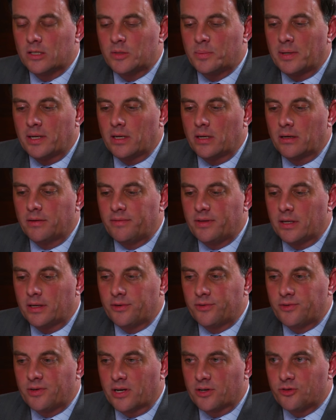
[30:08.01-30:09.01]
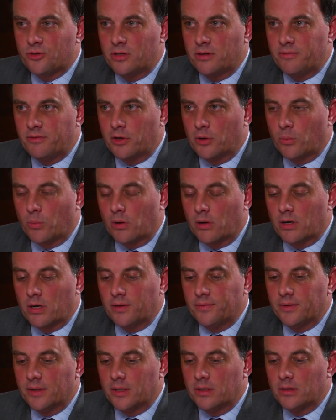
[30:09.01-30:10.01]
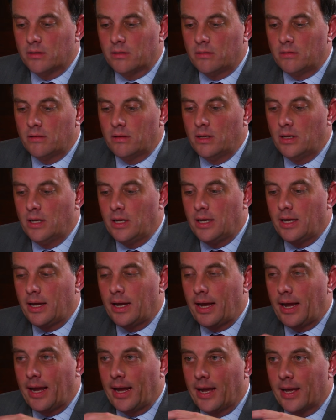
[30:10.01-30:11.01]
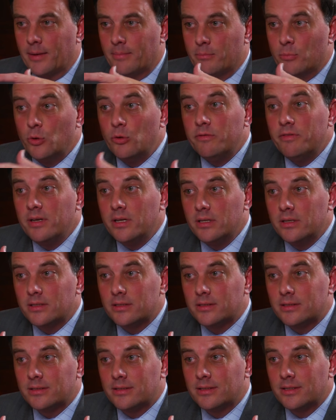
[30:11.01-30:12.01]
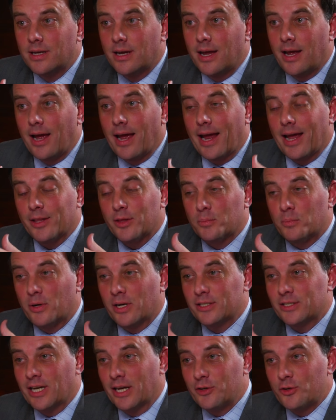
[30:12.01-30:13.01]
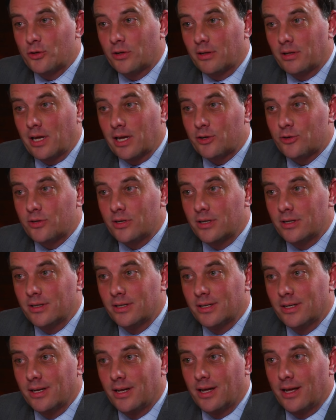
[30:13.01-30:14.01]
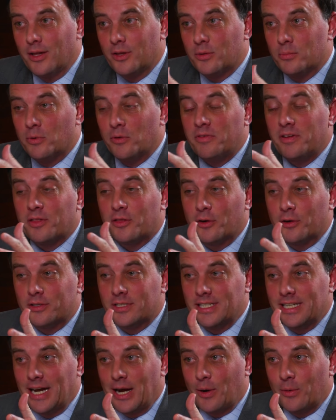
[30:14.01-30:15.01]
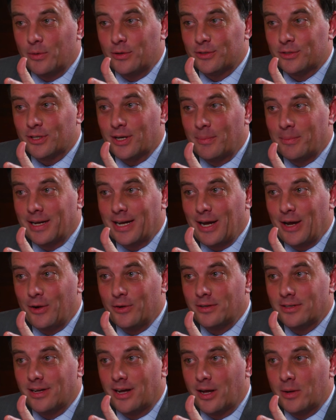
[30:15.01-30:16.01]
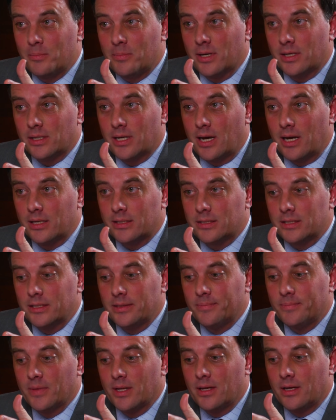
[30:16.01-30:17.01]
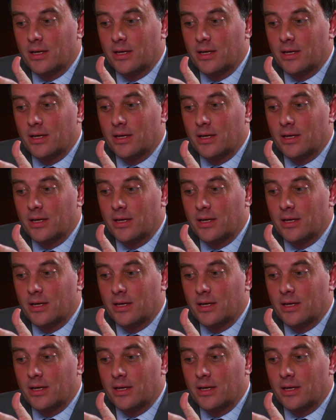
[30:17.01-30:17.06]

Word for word: Speaking of the intersection of your work on the Hill and movies and the presidential election, the movie 13 Hours coming out on Benghazi.